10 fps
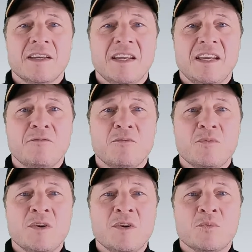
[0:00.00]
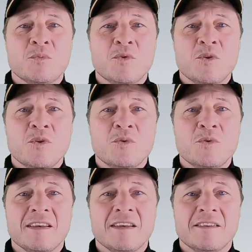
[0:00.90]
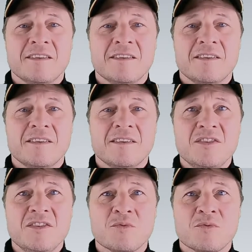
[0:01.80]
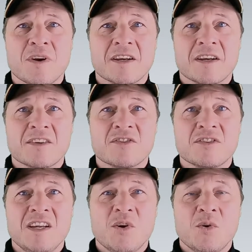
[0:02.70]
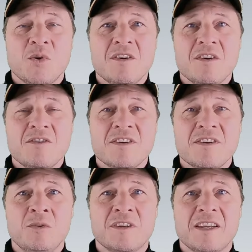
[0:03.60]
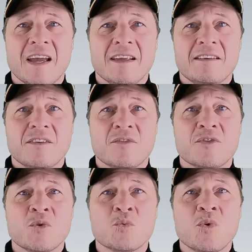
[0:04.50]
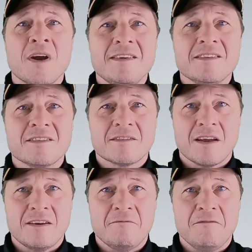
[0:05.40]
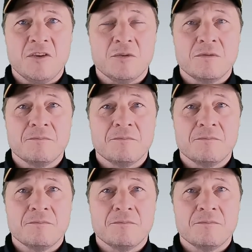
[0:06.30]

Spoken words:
If we rotate this direction, we are now looking at the right side view.